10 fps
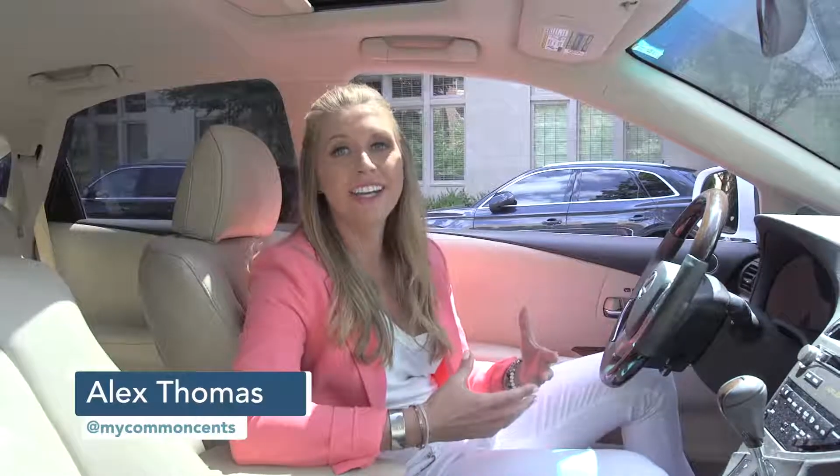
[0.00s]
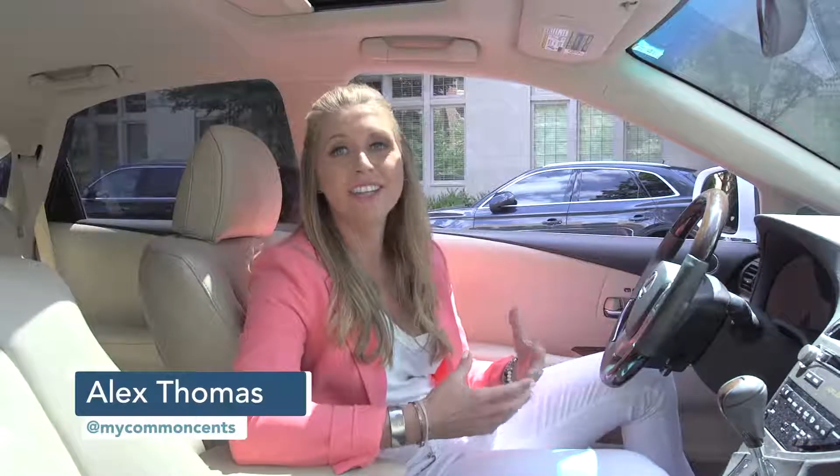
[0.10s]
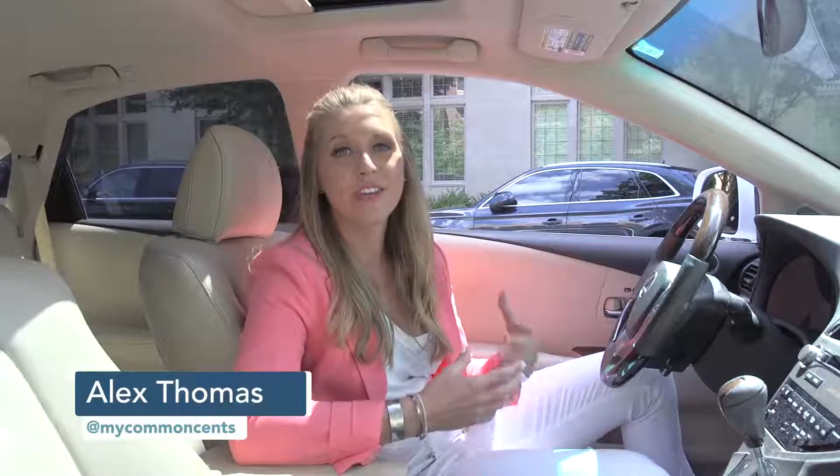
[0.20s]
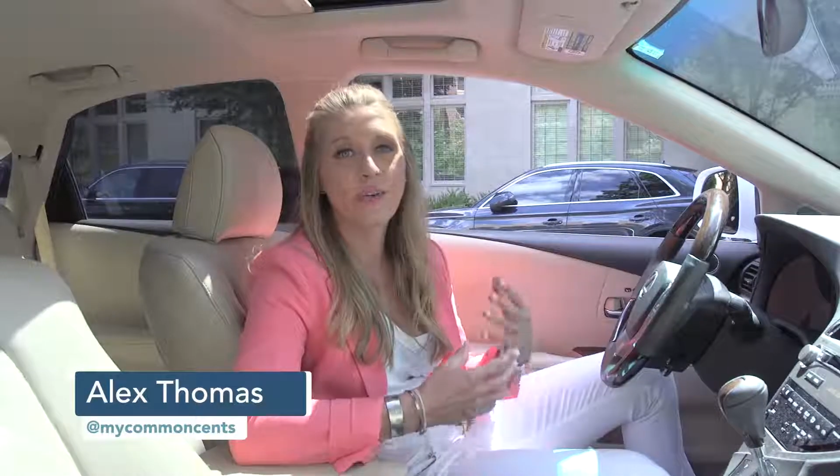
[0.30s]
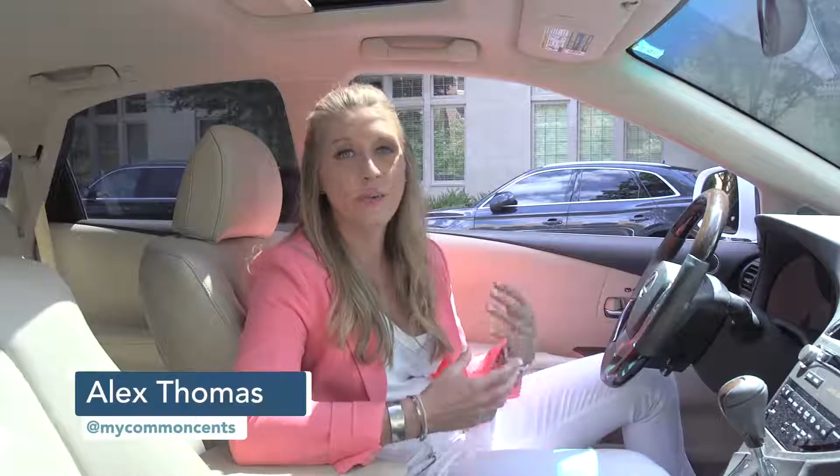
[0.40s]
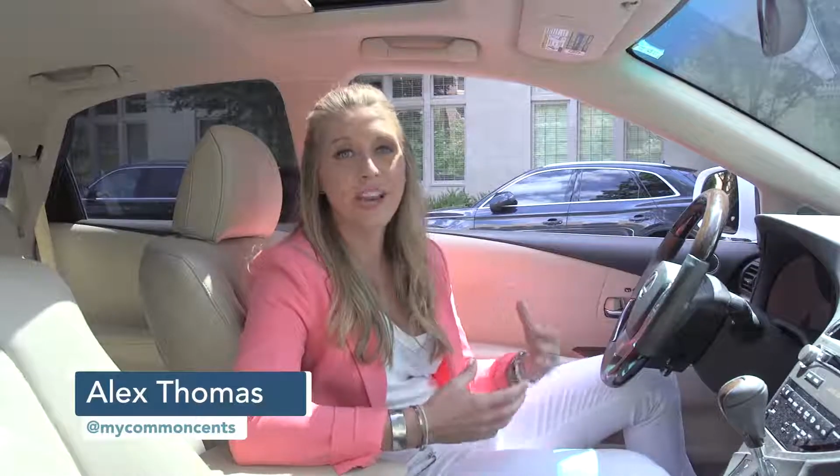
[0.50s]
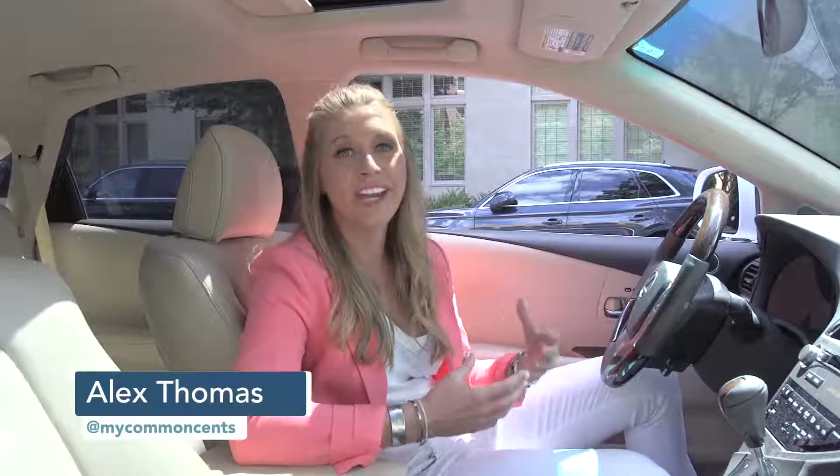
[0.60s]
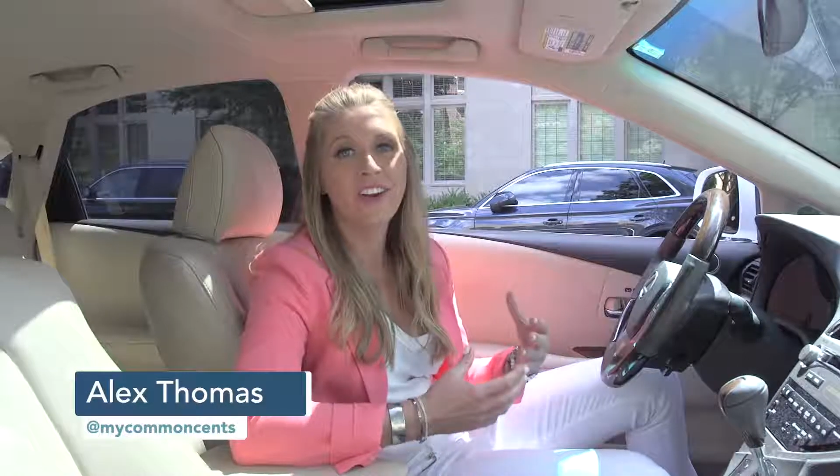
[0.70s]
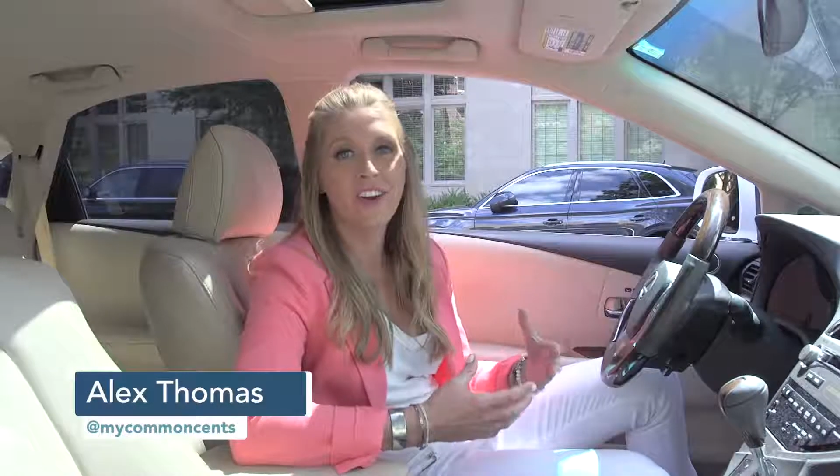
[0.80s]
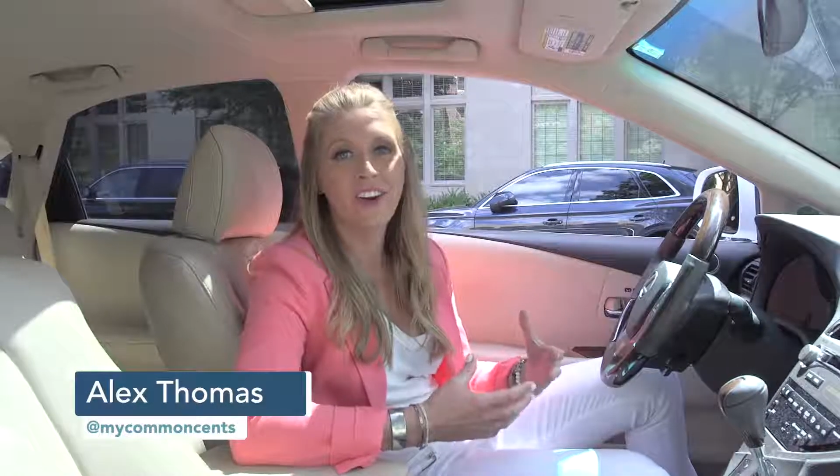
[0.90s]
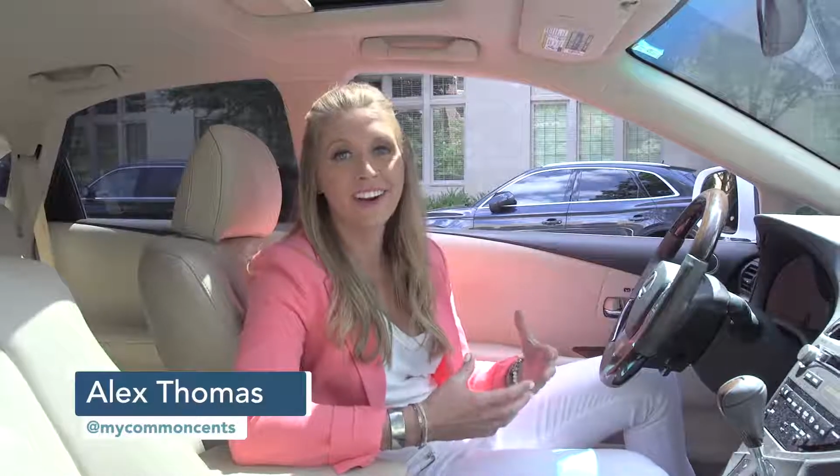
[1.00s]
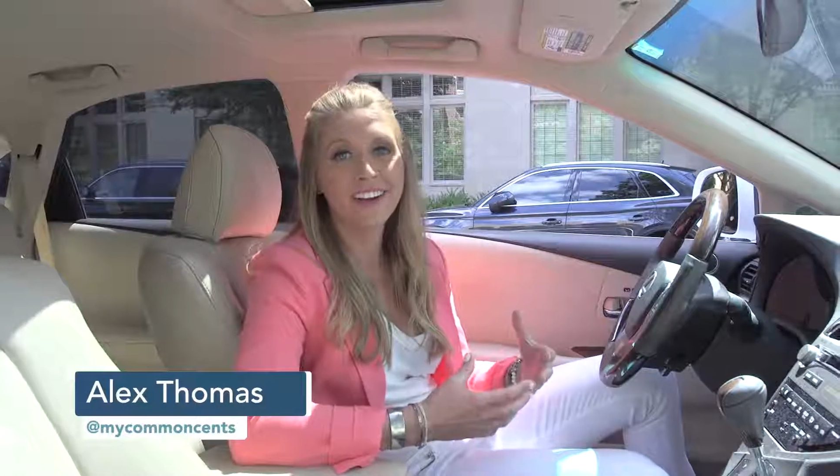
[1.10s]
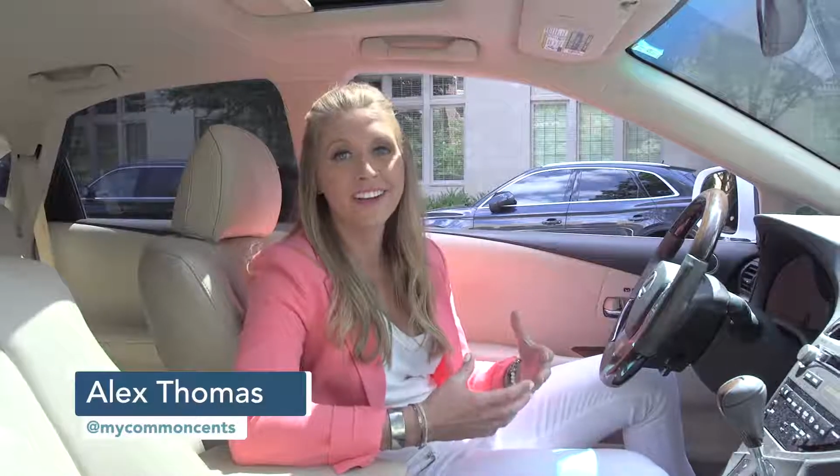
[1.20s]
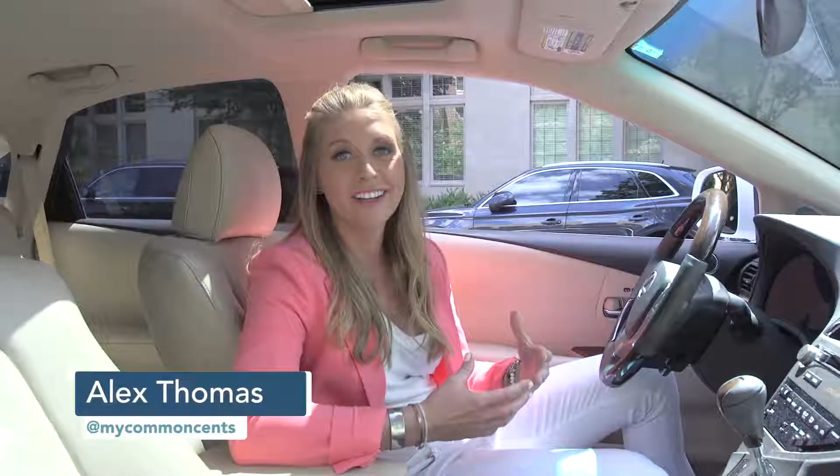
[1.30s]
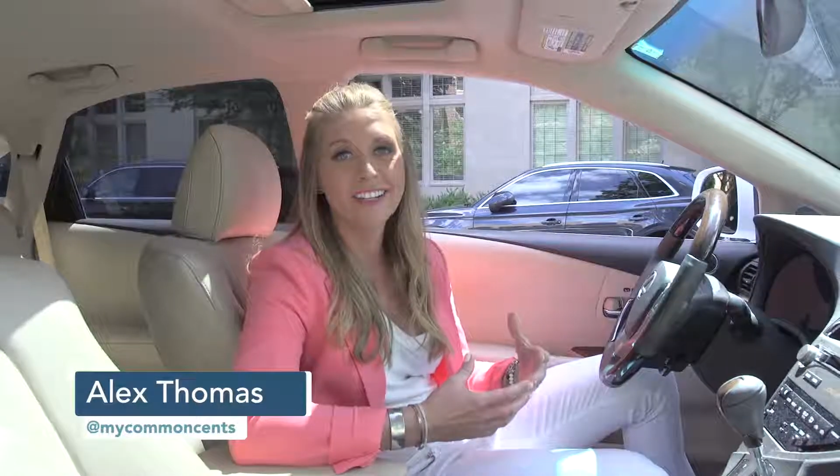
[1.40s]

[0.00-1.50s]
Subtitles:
and it's a great car.